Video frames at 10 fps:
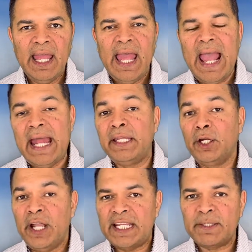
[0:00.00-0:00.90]
And their
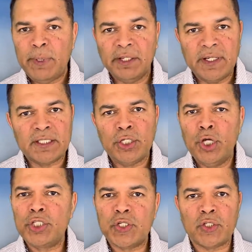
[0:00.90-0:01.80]
experience, not
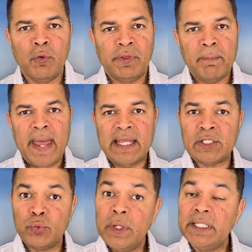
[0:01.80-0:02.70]
just over the past
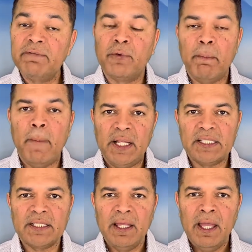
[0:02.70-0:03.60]
24 months,